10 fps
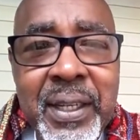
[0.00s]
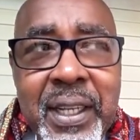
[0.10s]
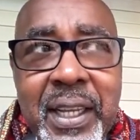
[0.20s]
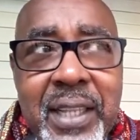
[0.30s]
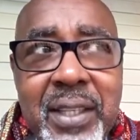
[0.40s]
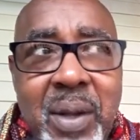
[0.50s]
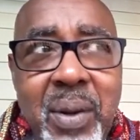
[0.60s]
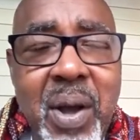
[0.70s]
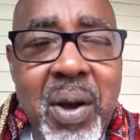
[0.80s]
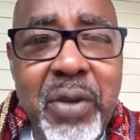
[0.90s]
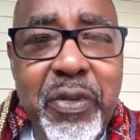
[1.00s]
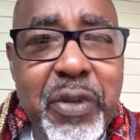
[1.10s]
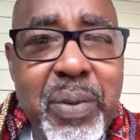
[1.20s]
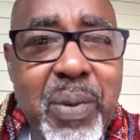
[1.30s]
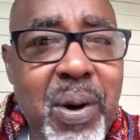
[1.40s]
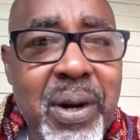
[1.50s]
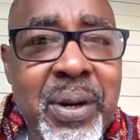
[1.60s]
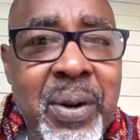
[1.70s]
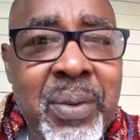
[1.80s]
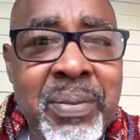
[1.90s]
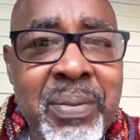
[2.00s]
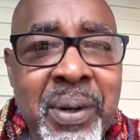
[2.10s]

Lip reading: it's no longer free water no more.